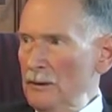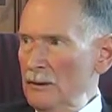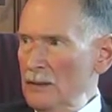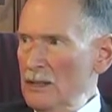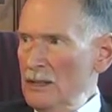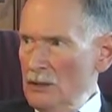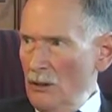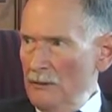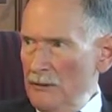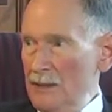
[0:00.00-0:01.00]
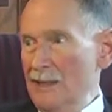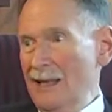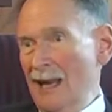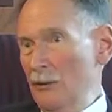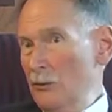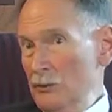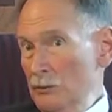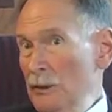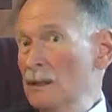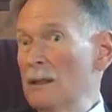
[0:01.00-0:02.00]
the dean's office, and that was
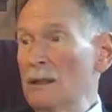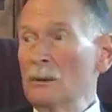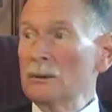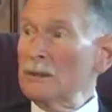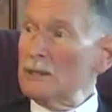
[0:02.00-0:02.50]
really the only